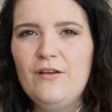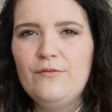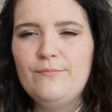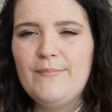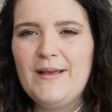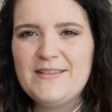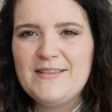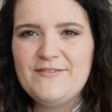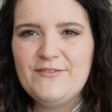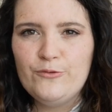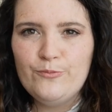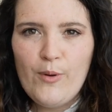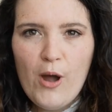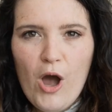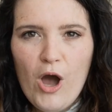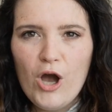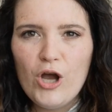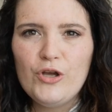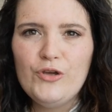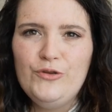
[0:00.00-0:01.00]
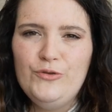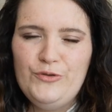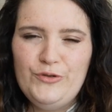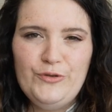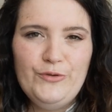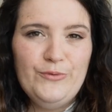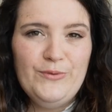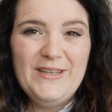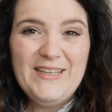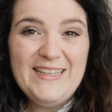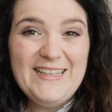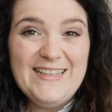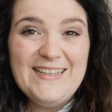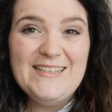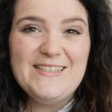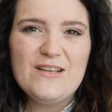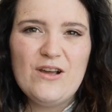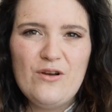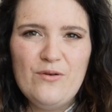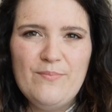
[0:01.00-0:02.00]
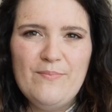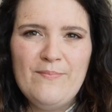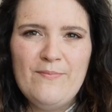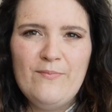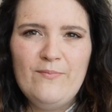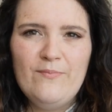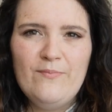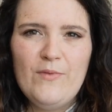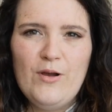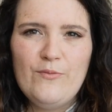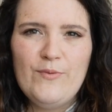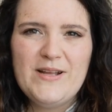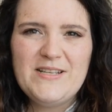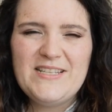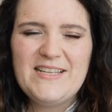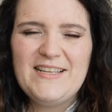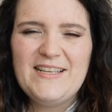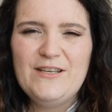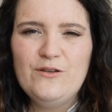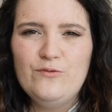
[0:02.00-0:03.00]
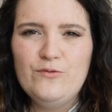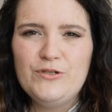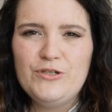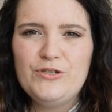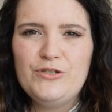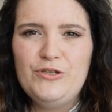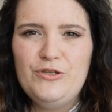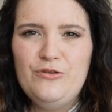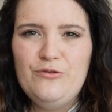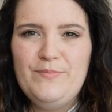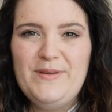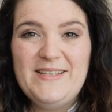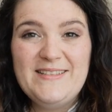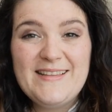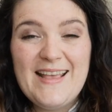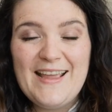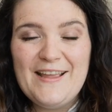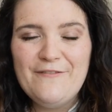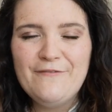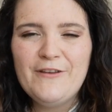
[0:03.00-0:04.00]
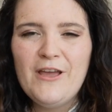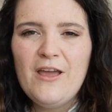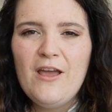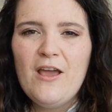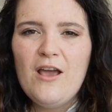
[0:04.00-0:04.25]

Mansfield Park, who do need a wedding in order to be safe.